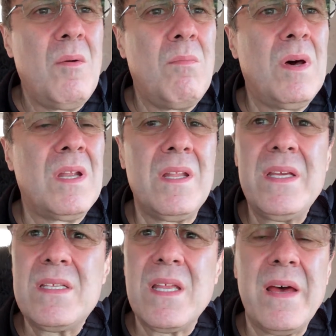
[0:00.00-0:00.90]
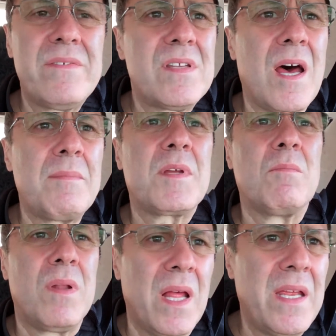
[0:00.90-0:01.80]
But at least I've stopped
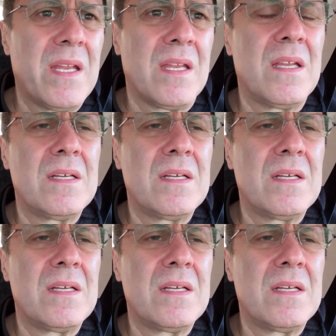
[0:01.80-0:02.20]
complaining.